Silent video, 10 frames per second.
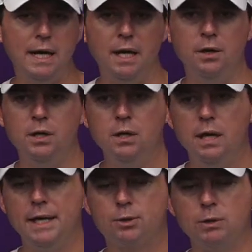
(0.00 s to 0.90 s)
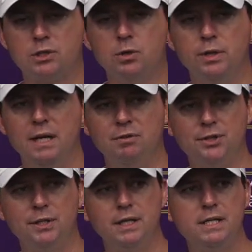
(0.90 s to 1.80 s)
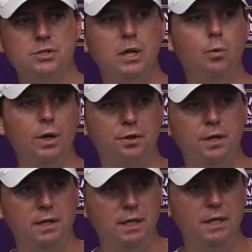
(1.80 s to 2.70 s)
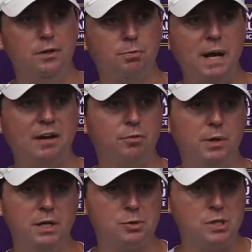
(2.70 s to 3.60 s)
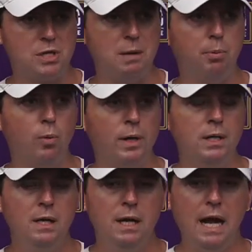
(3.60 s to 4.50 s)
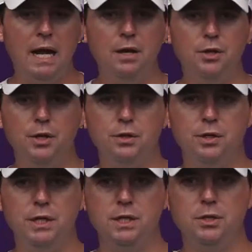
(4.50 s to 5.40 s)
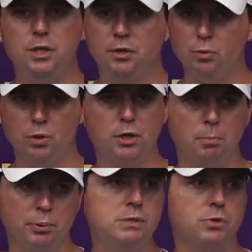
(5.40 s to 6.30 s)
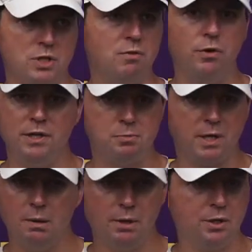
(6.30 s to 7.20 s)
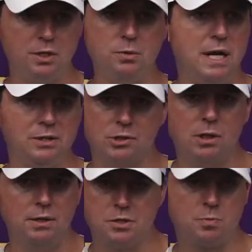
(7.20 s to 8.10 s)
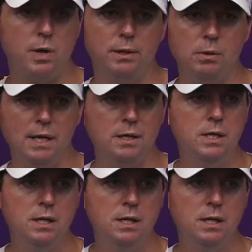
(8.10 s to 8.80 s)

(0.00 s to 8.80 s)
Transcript: And Chris Hilton and everything that he's dealt with in his past from an injury standpoint and the really complete receiver that he's become, I think you guys saw it in spring, right?